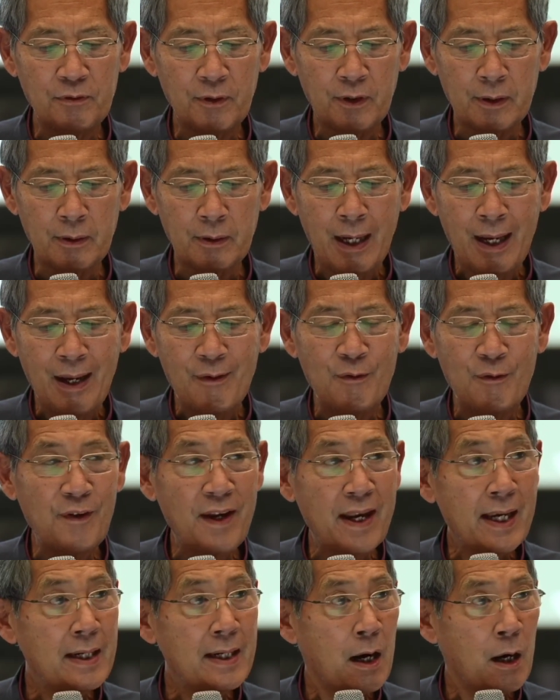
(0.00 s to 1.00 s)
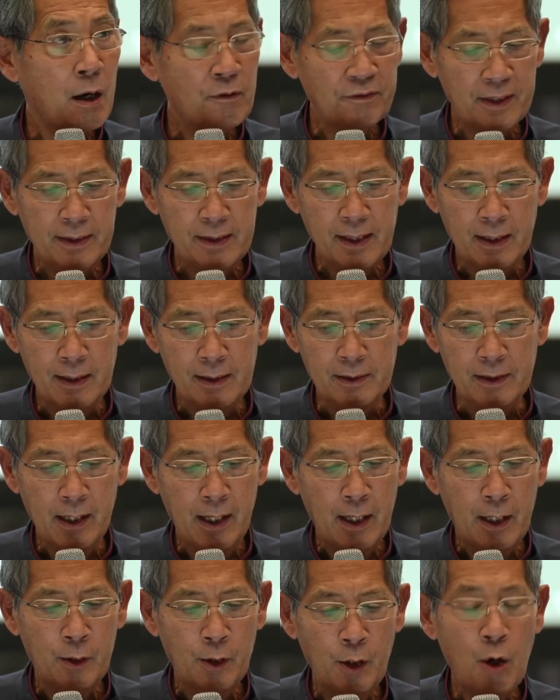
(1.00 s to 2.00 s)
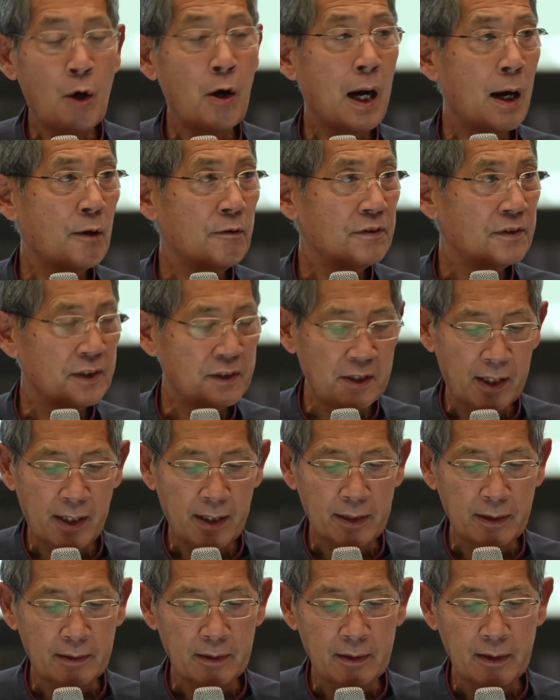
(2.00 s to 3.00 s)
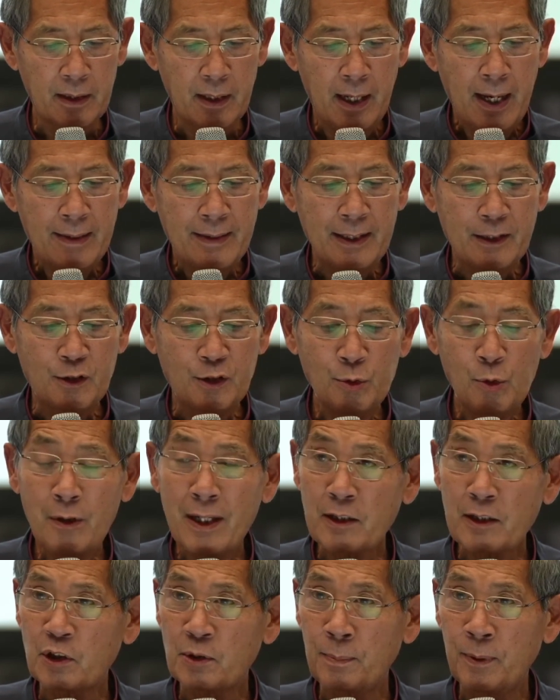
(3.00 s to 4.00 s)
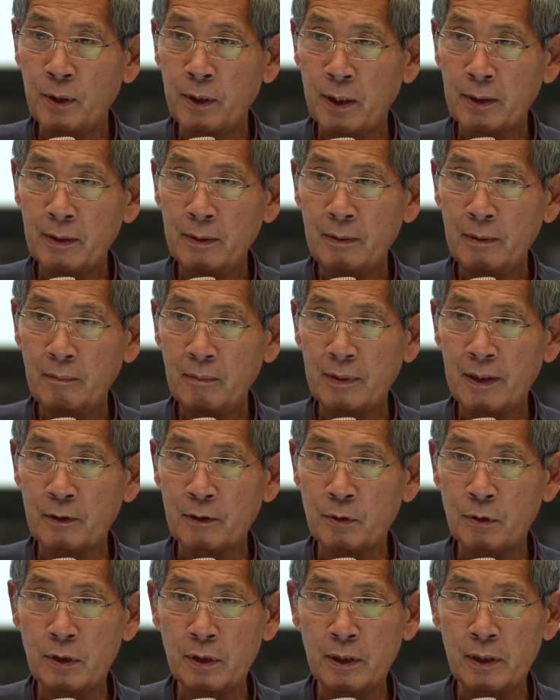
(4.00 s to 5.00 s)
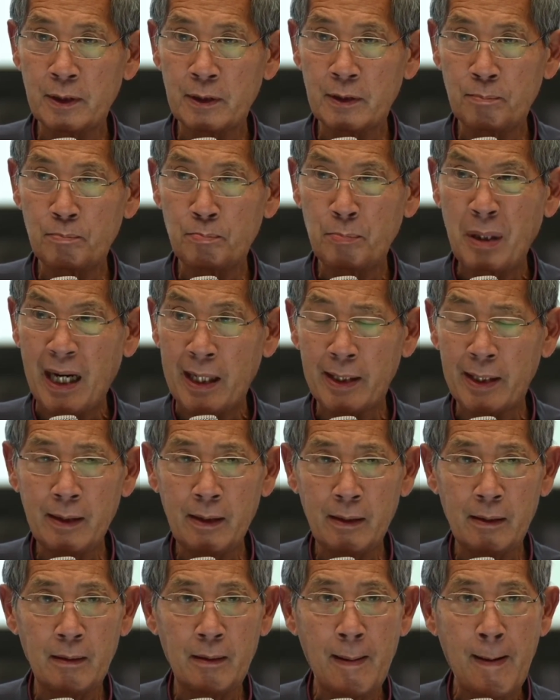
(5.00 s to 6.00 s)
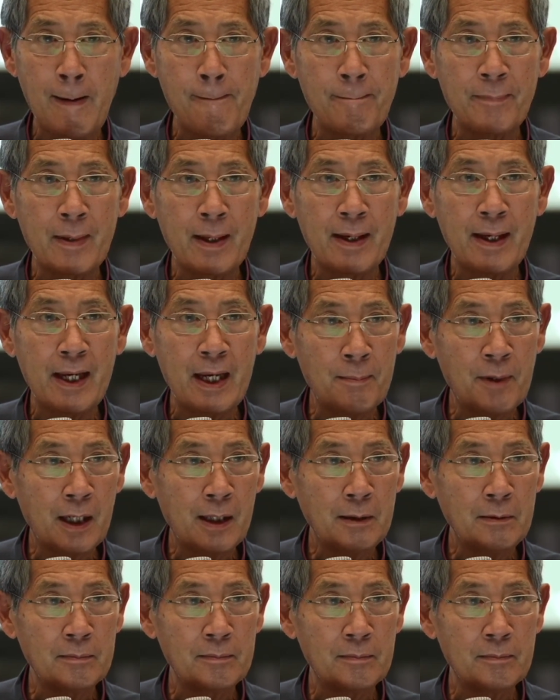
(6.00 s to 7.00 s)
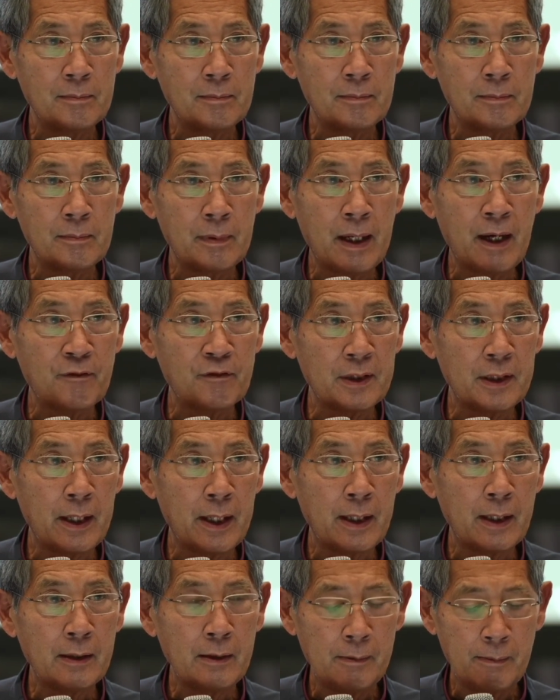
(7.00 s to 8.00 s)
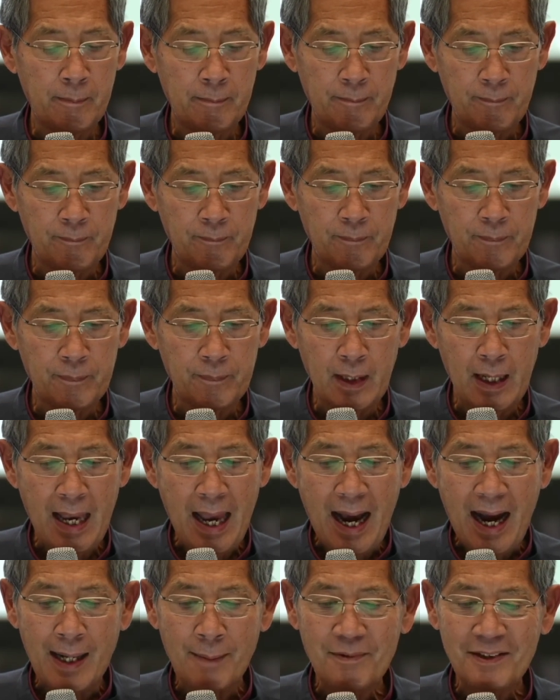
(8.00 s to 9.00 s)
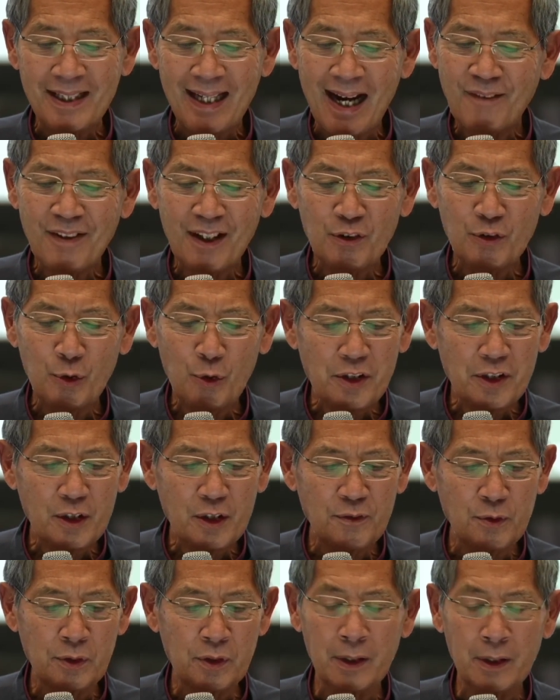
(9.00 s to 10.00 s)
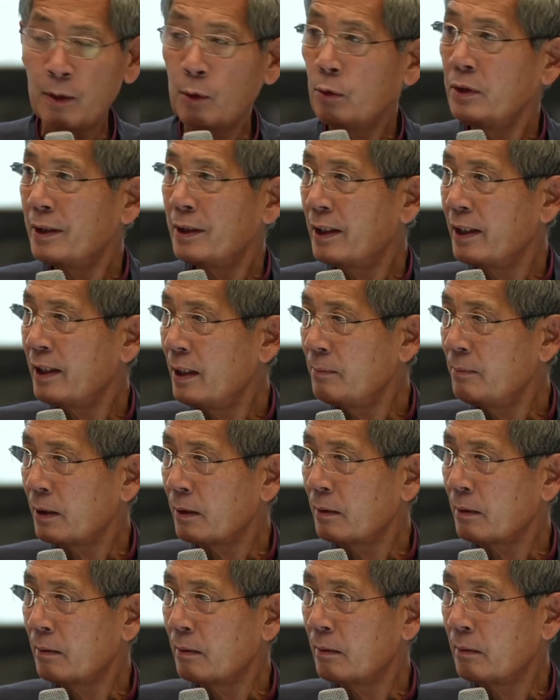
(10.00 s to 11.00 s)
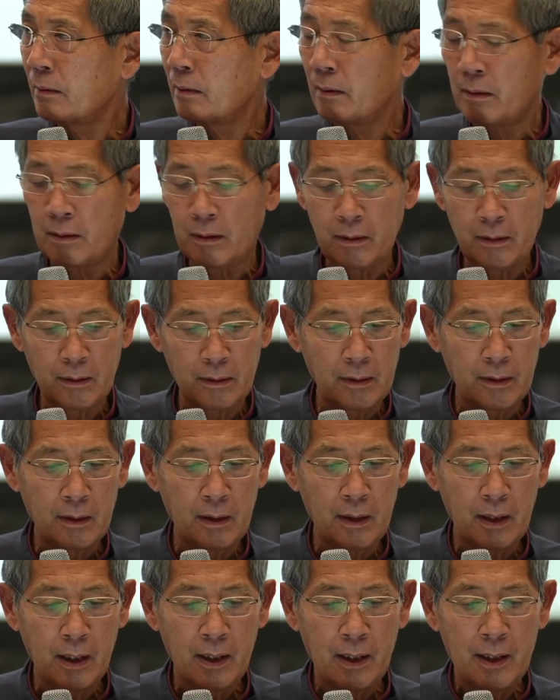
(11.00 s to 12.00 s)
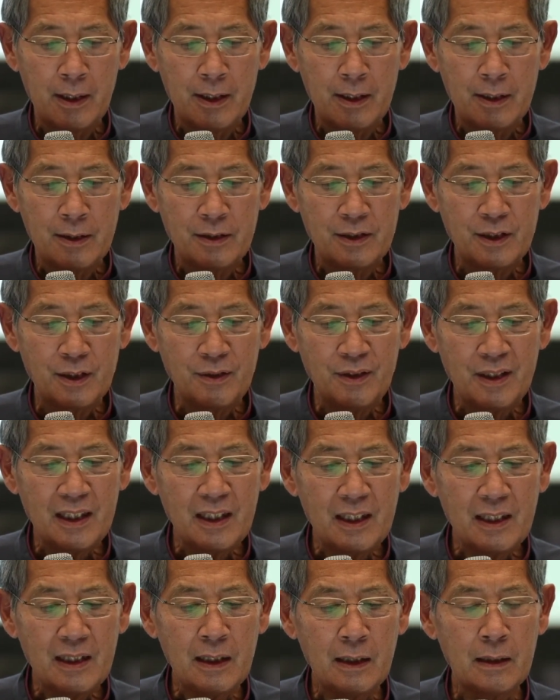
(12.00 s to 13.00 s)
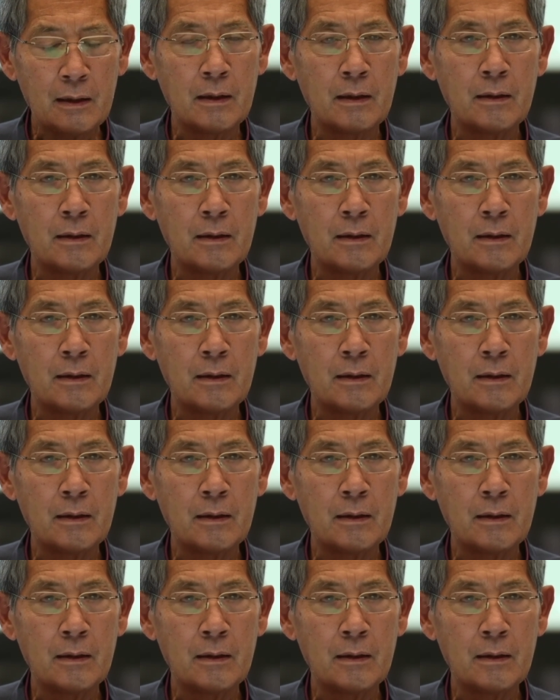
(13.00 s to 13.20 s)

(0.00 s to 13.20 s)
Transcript: The respective responsible authorities simply waved them through and approved them. They acted as facilitators and accomplices in the act. But in what?